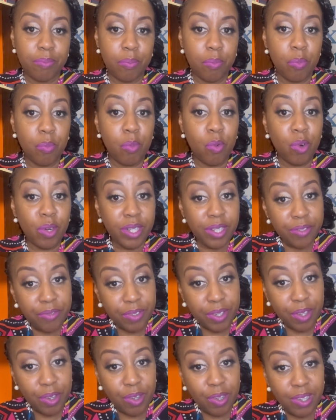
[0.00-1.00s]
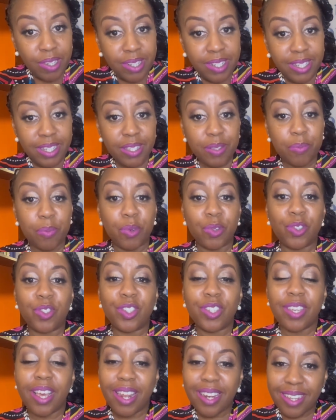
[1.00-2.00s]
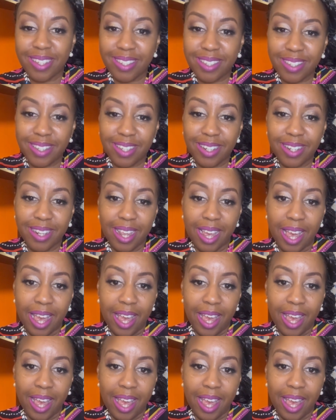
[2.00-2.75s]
more difficult, is more challenging,